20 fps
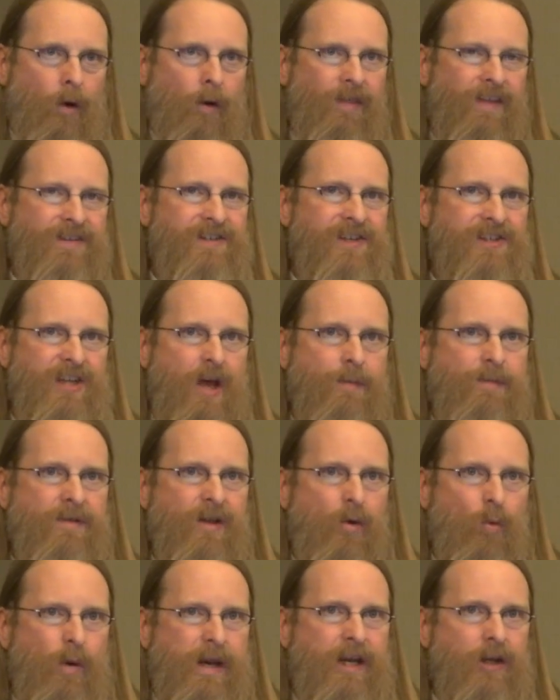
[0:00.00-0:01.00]
This is something
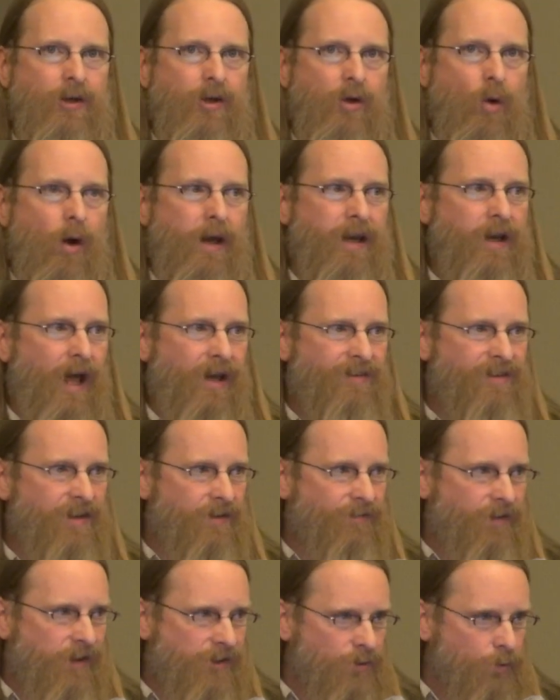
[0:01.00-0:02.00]
that we can do as
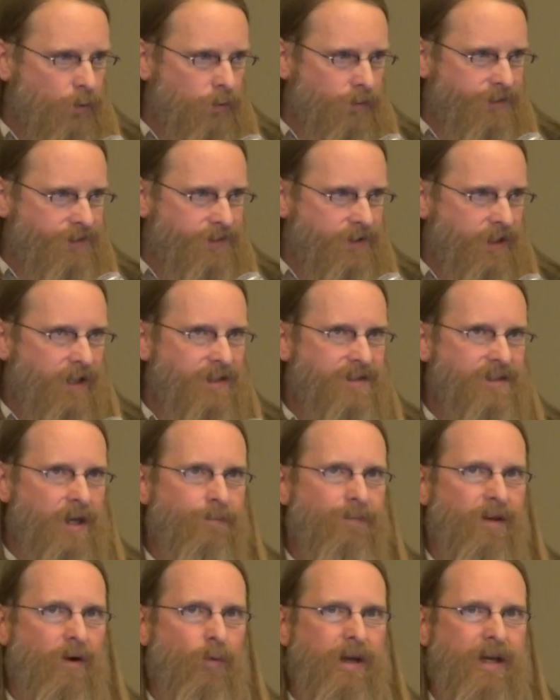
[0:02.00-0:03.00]
individuals. It's
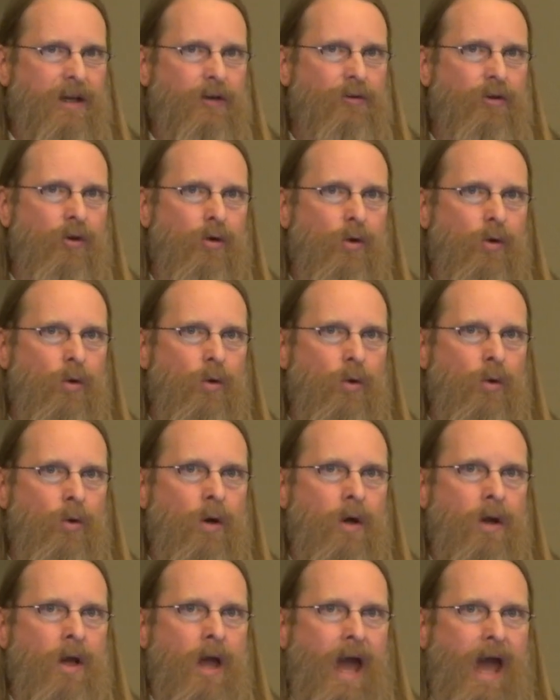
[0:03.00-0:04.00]
something we can do
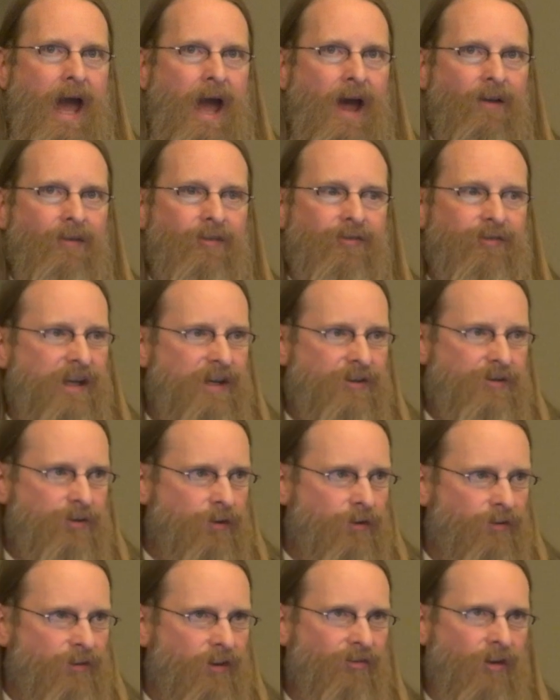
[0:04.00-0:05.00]
as
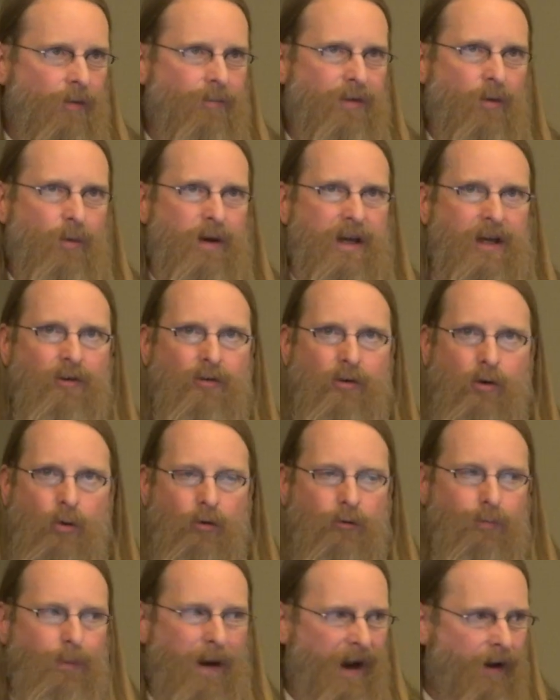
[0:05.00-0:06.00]
teachers. It's something we can do
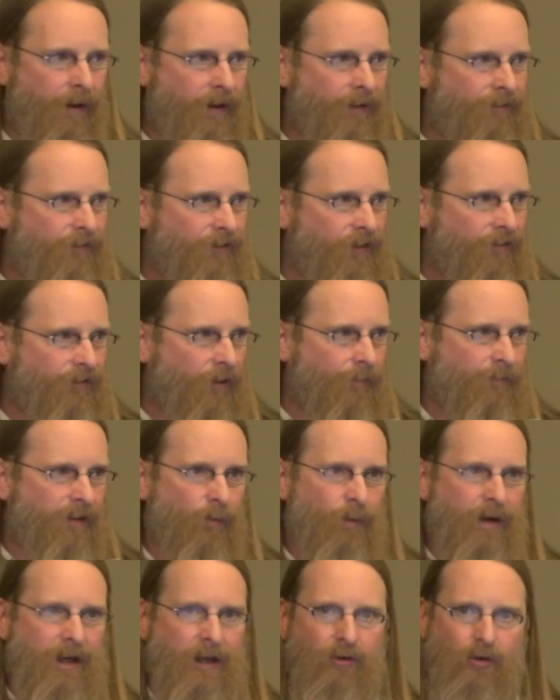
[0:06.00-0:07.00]
as parents. It's
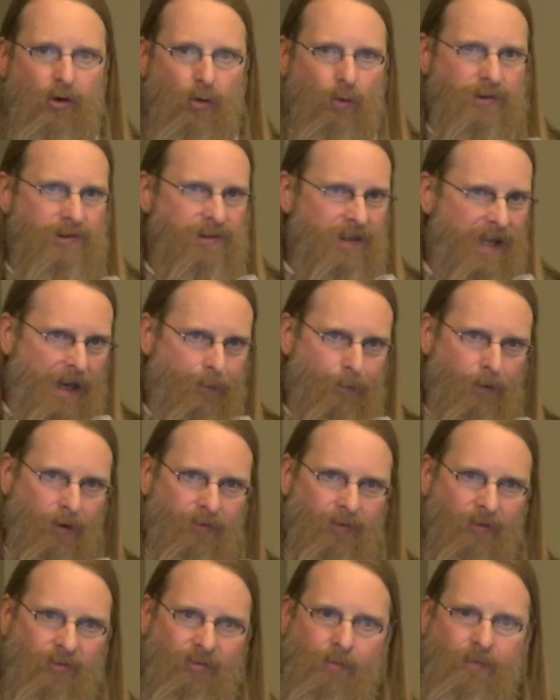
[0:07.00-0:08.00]
something we can do as
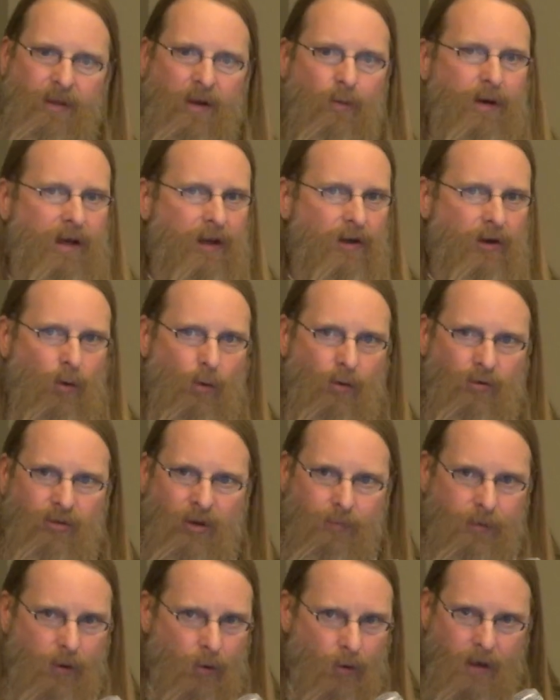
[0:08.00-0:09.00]
neighbors. It's something we can do as
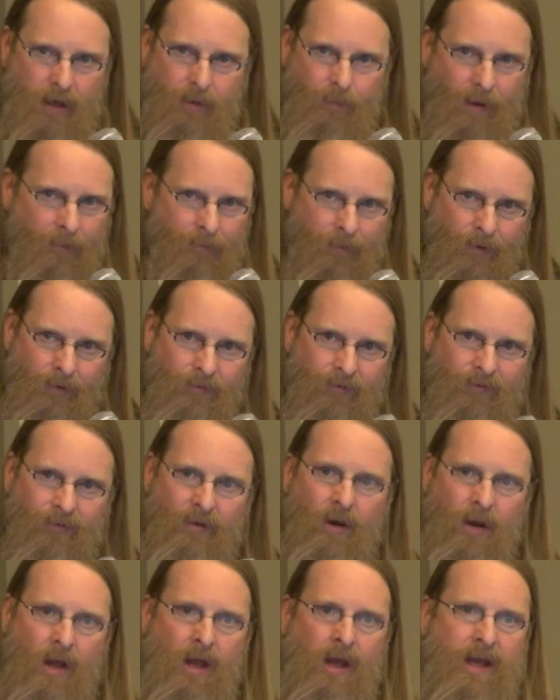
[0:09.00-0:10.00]
community members.
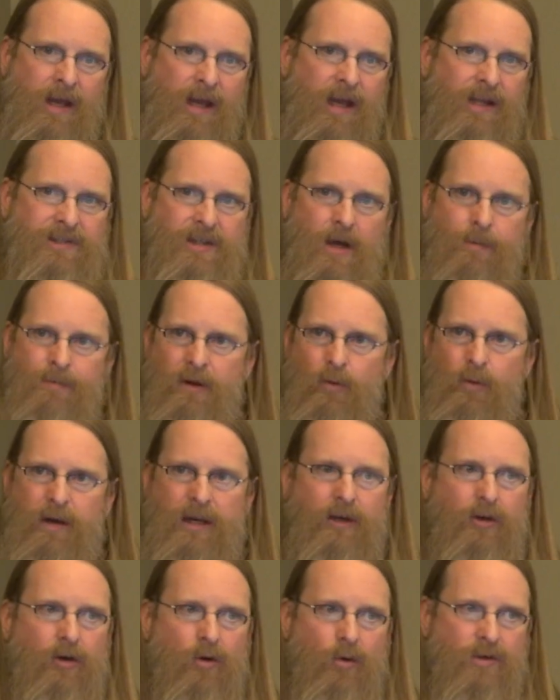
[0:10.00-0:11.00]
It's something we
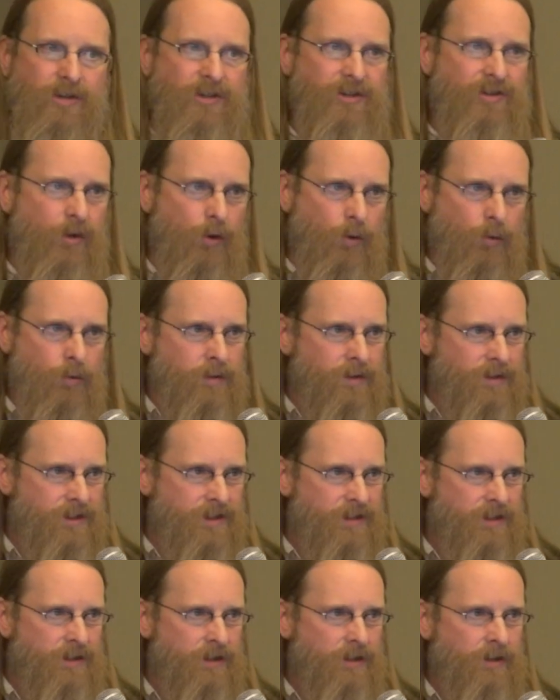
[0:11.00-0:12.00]
can do as
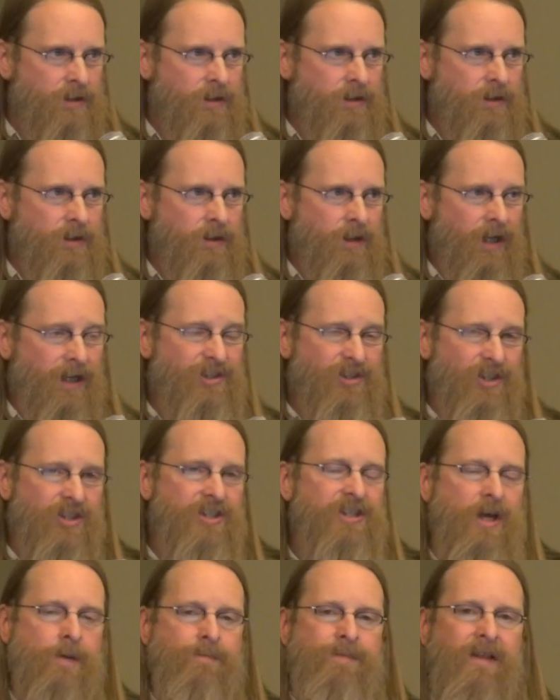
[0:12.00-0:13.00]
students. It's
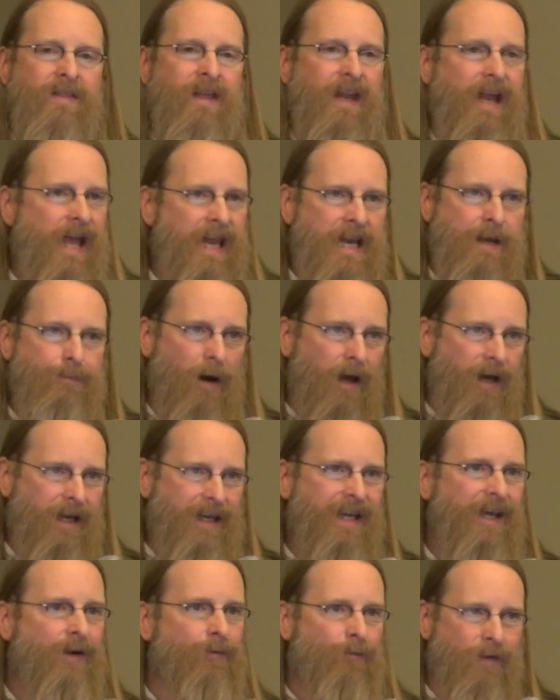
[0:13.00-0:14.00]
just something that anybody
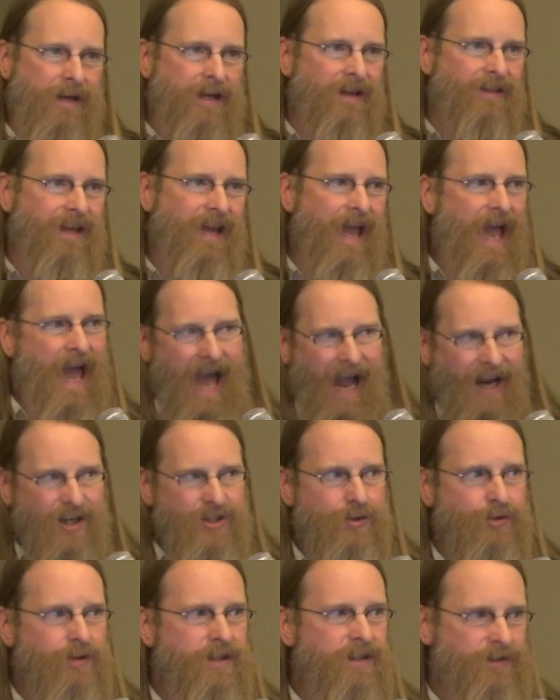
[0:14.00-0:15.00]
can really
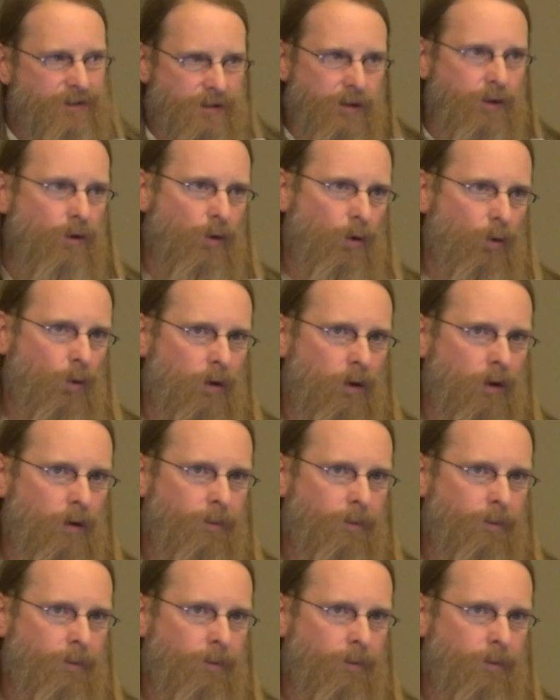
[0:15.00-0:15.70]
actually do.